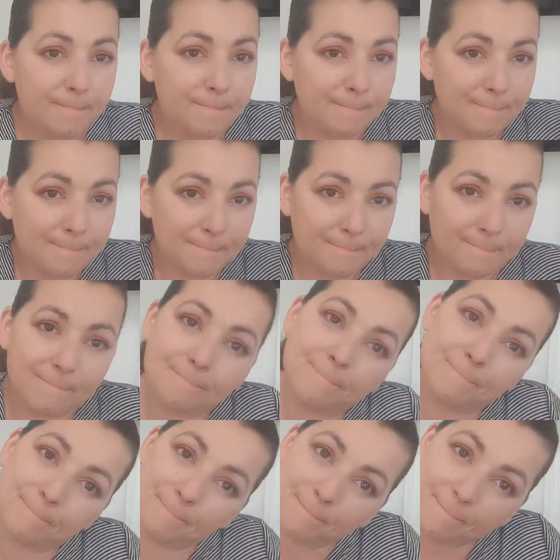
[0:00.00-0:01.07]

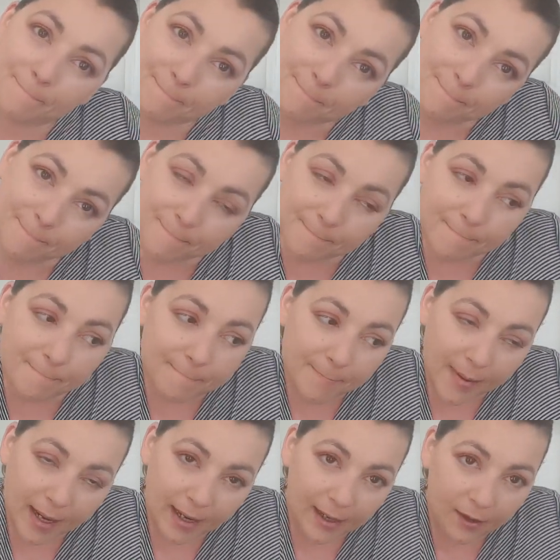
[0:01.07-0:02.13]

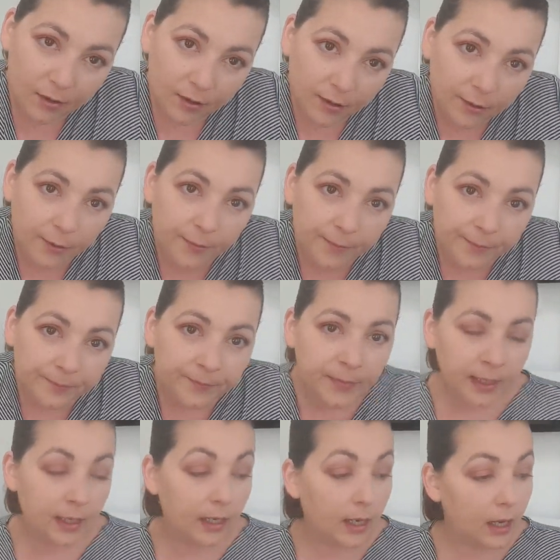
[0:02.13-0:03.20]
I don't know.
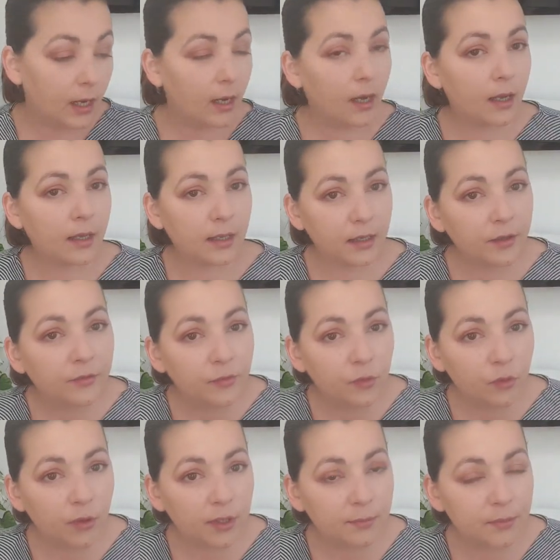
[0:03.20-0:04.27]
If you
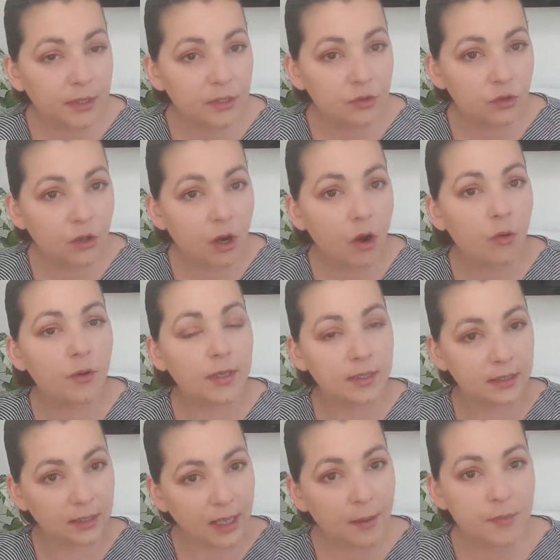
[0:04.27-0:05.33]
want me to go in
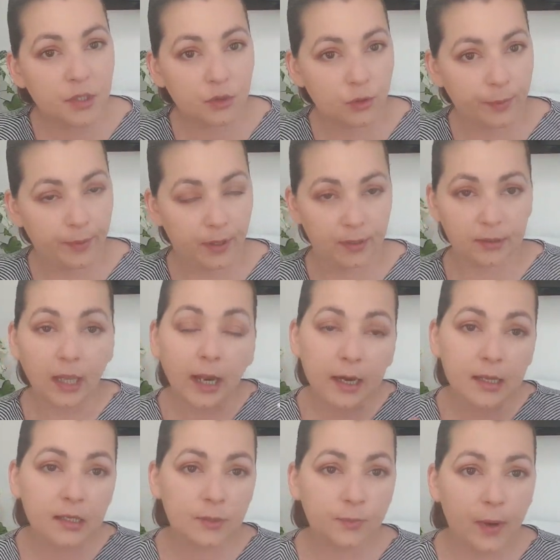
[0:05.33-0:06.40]
the chemistry part and
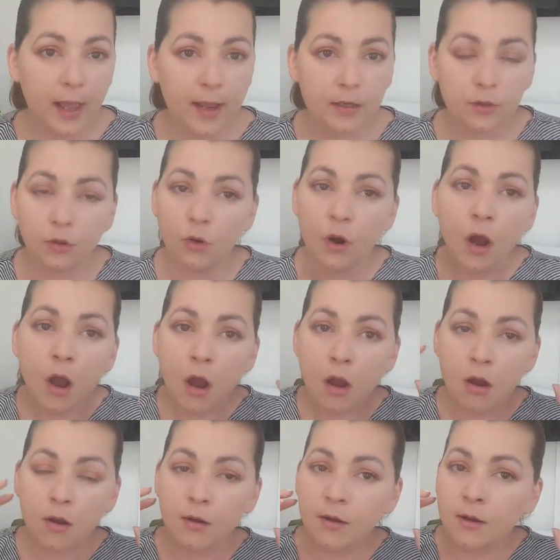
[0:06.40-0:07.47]
explain you
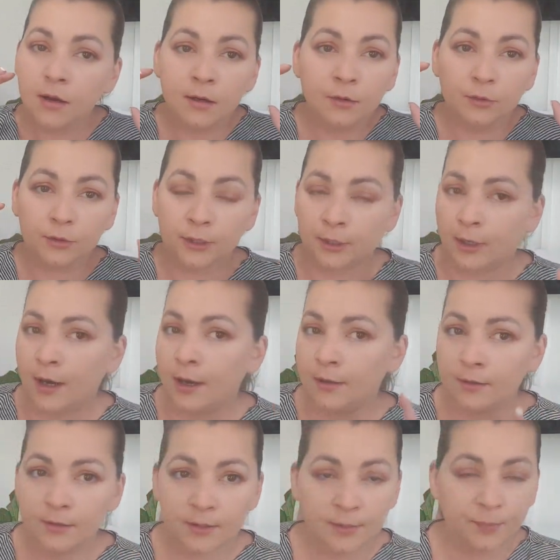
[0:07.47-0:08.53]
with the
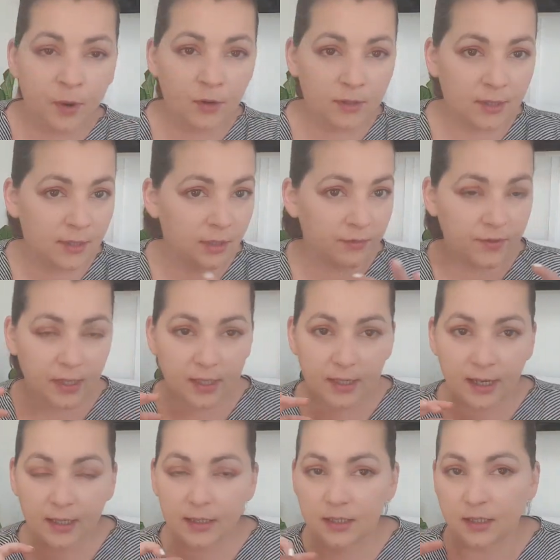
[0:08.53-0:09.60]
ions, positives and
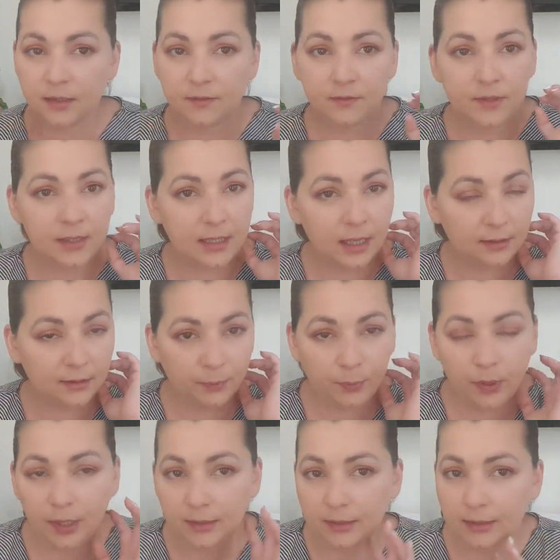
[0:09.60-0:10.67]
negatives, that the
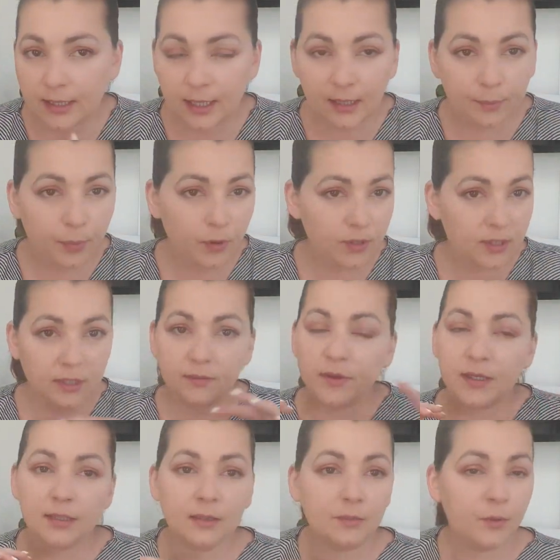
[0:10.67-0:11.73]
plant take positive
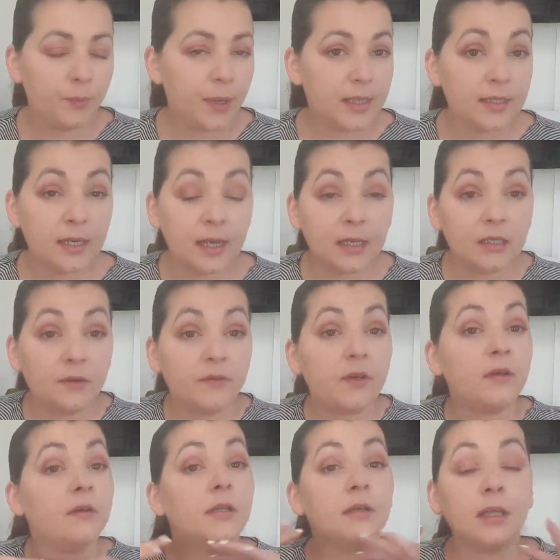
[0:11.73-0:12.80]
and replace the negative,
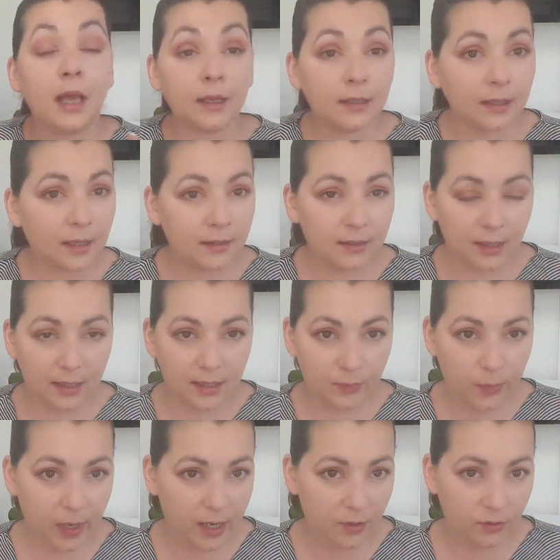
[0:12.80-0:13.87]
I can
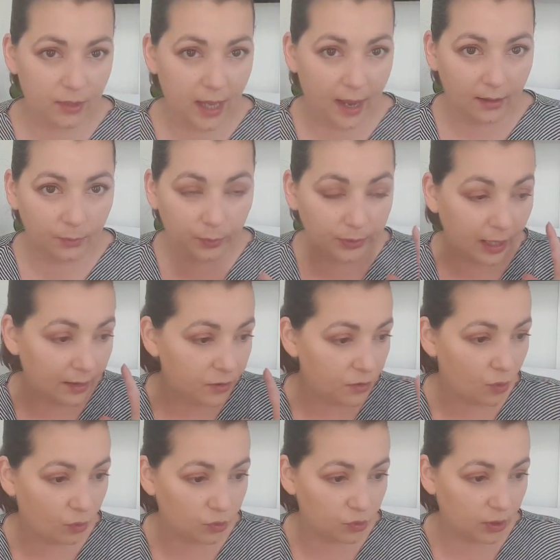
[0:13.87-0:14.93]
explain you that, but I
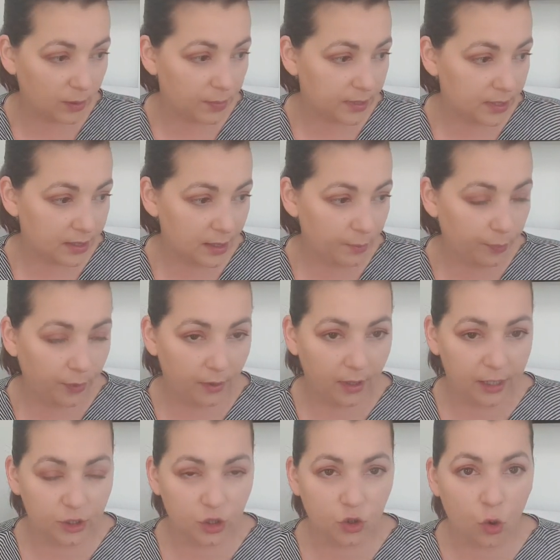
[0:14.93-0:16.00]
thought to keep it simple
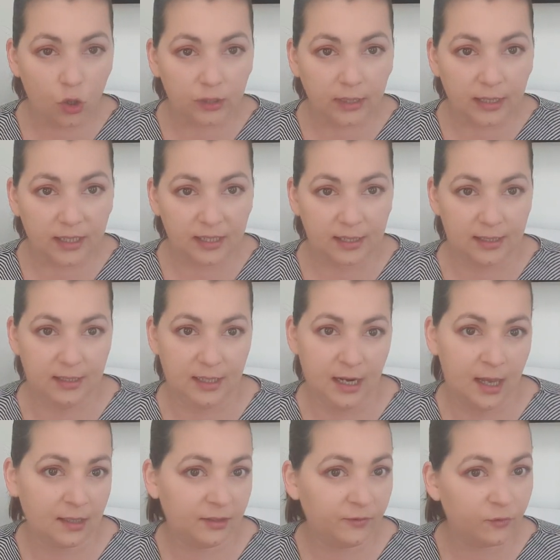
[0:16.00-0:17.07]
and short, and it's
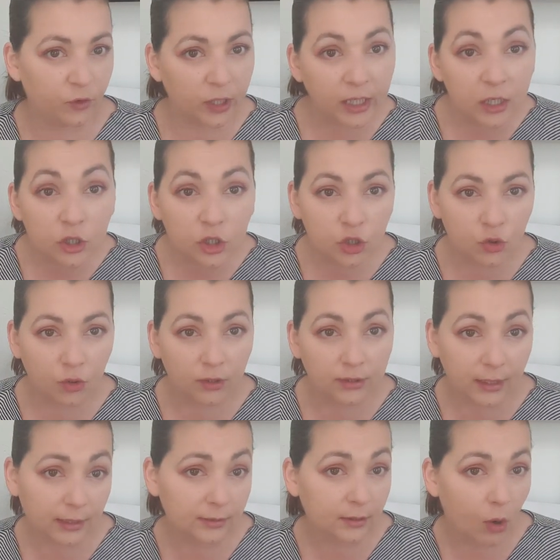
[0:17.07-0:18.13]
not freaking short
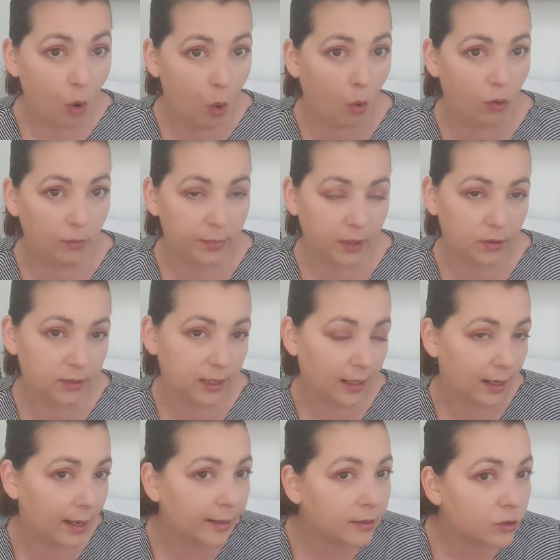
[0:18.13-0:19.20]
at all because
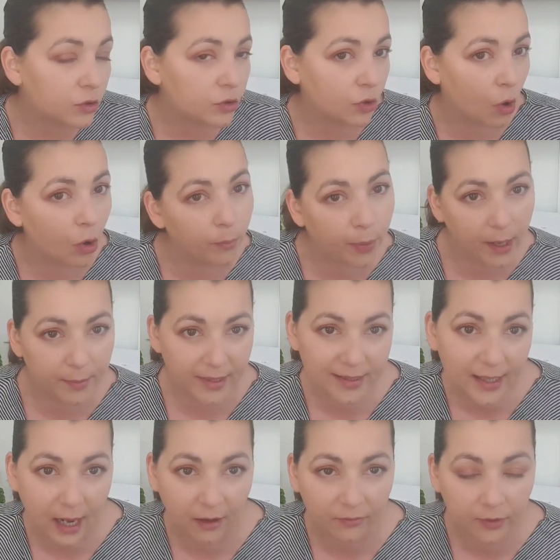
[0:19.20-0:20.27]
I like to talk by
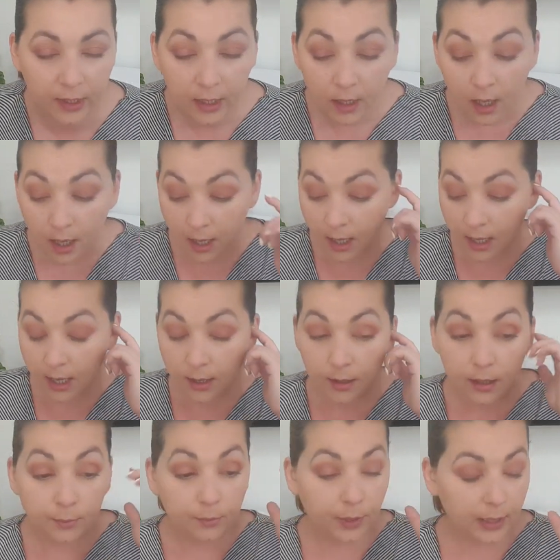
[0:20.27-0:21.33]
myself.
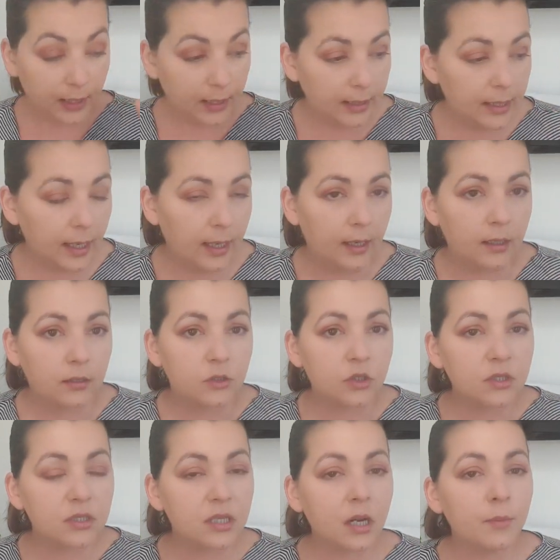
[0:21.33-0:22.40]
But yeah,
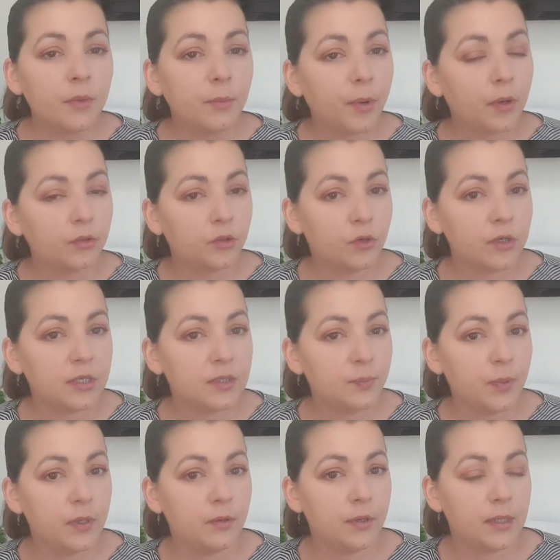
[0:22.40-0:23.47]
just tell me about your
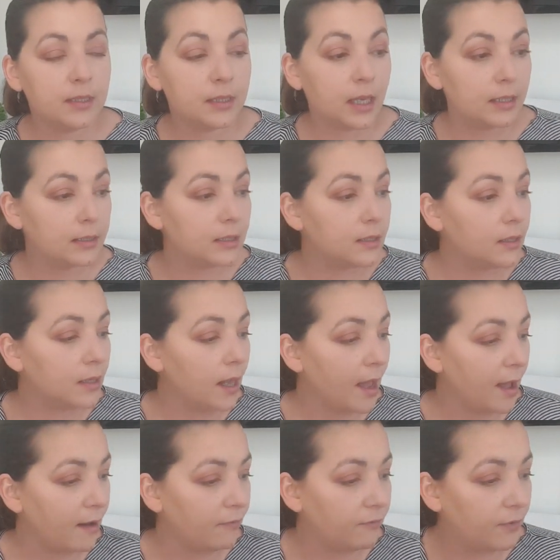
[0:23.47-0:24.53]
experience. I didn't
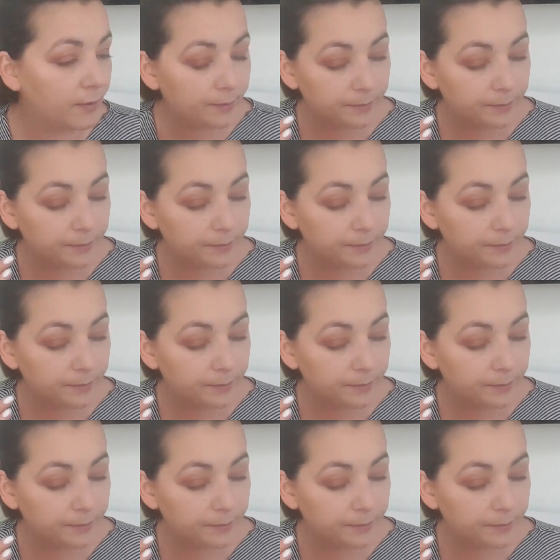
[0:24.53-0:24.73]
have